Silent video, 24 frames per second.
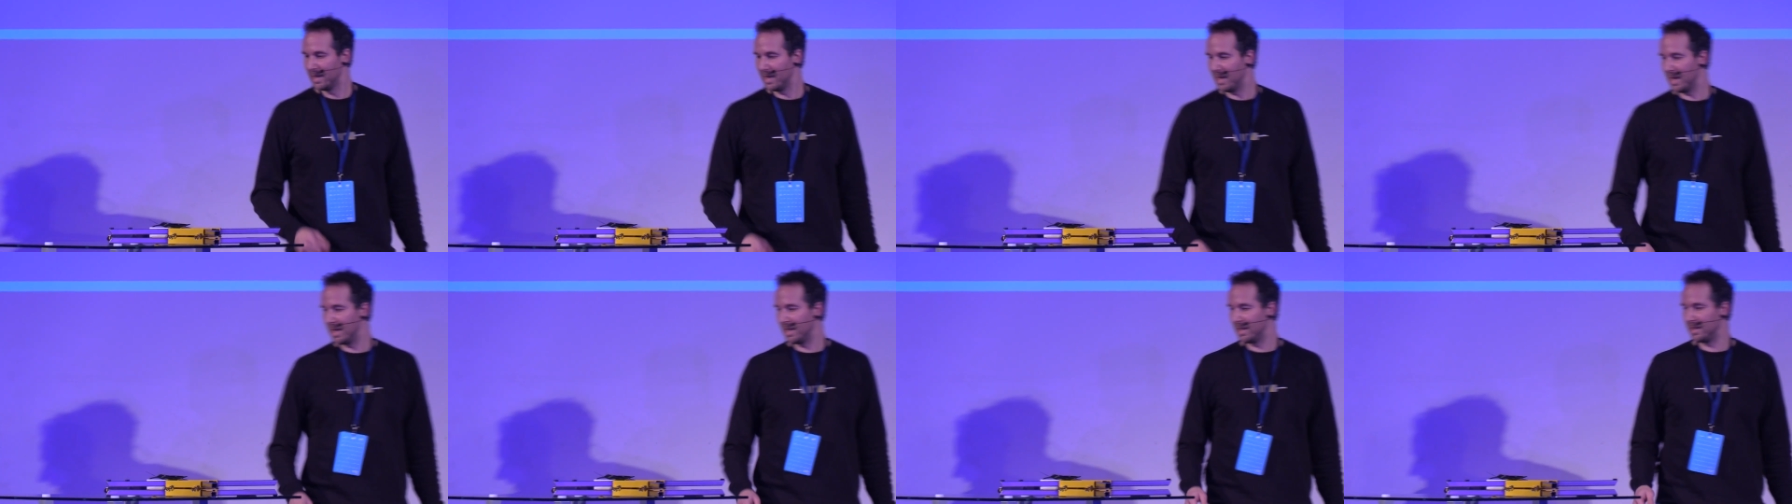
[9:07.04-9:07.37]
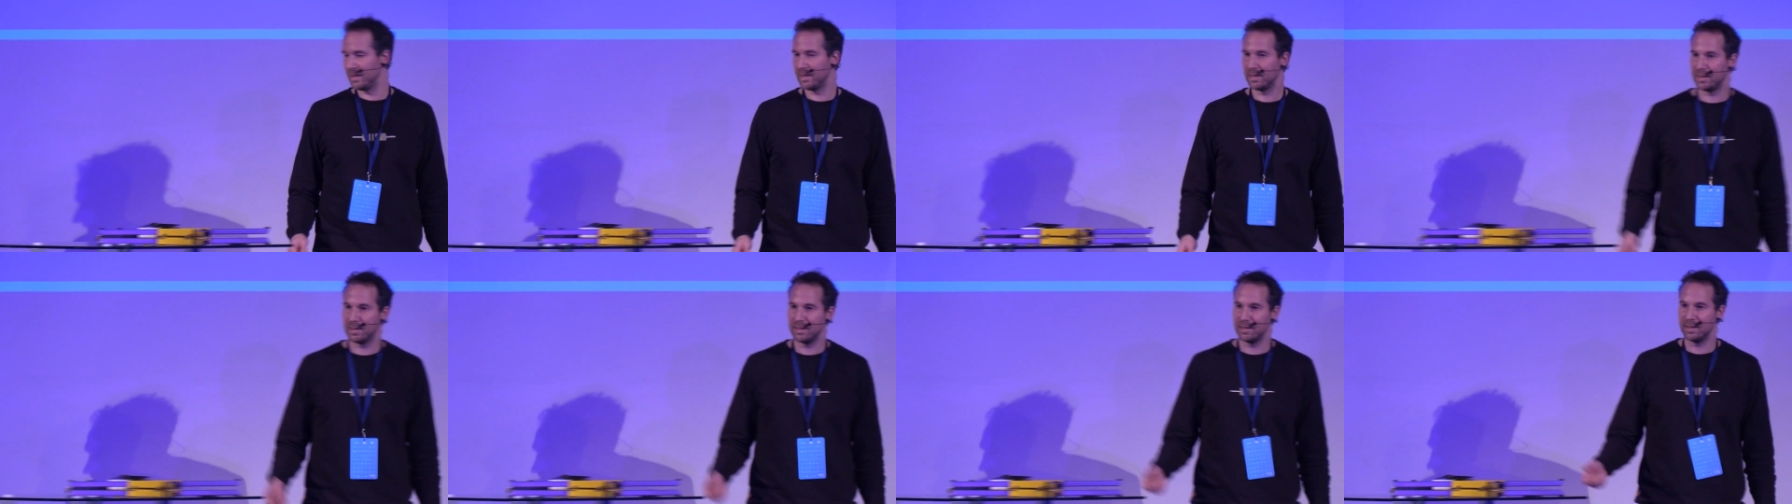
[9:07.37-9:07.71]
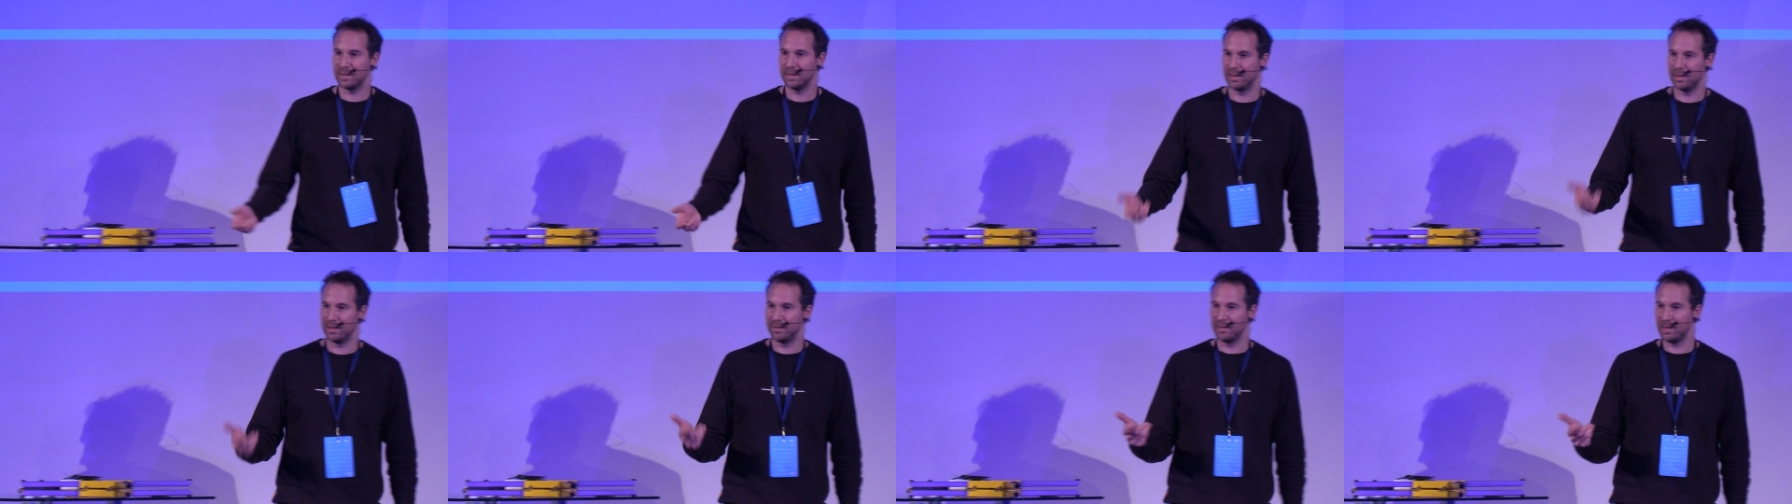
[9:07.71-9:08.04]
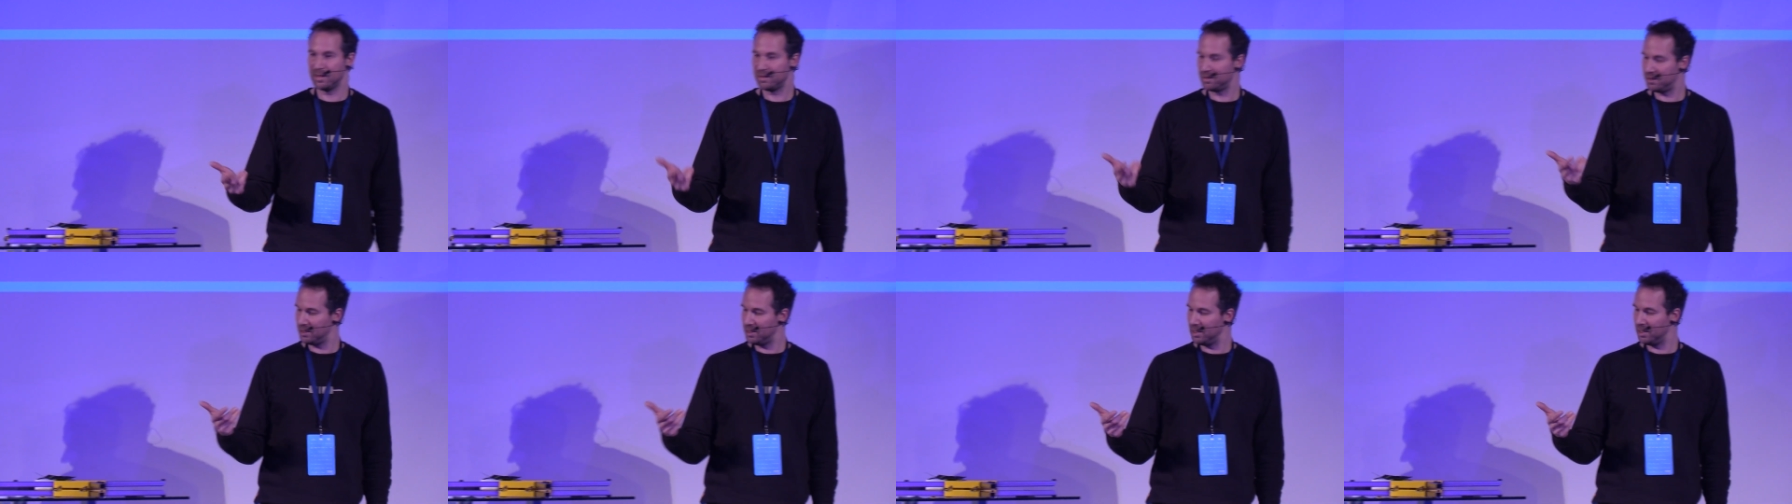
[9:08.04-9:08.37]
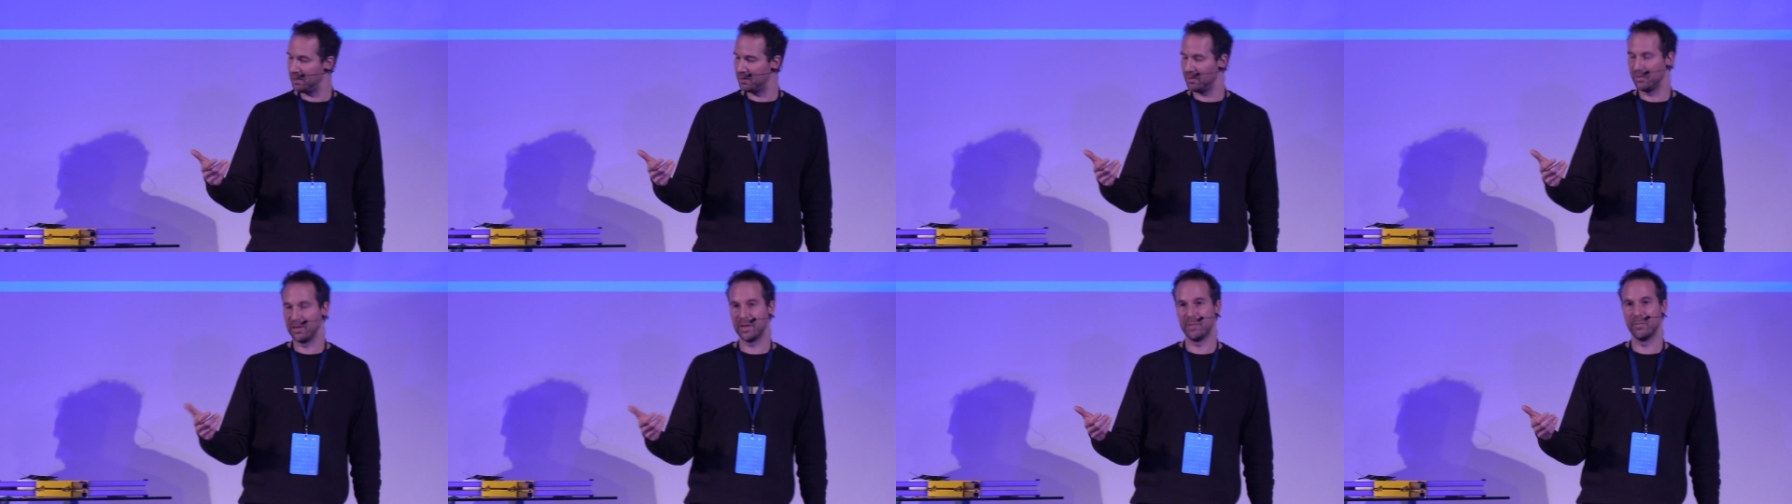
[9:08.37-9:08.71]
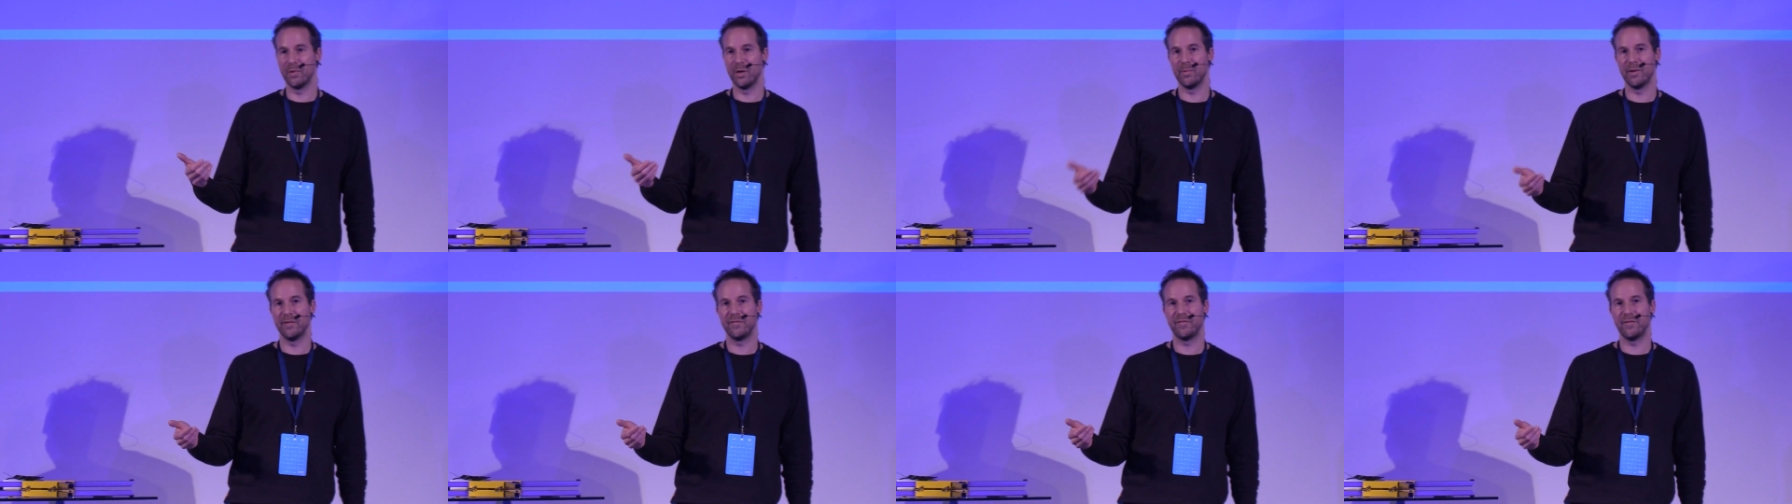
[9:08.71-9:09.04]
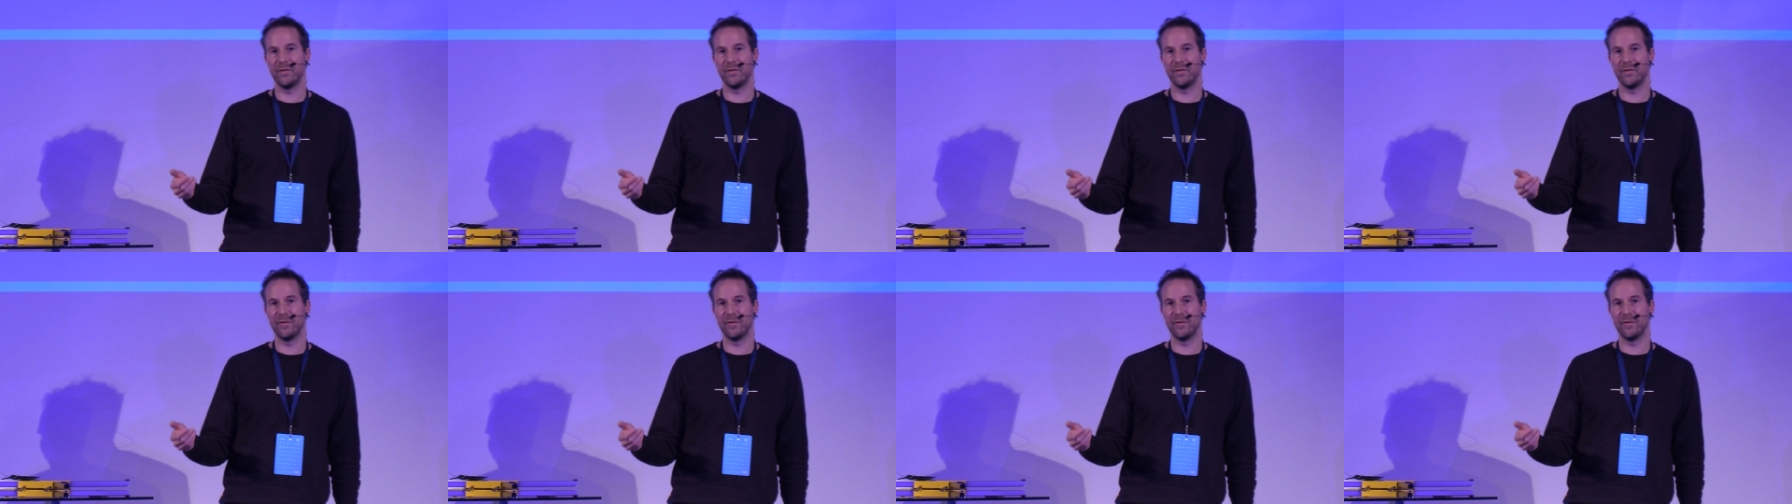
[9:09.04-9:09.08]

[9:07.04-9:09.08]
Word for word: And they see it on their mobile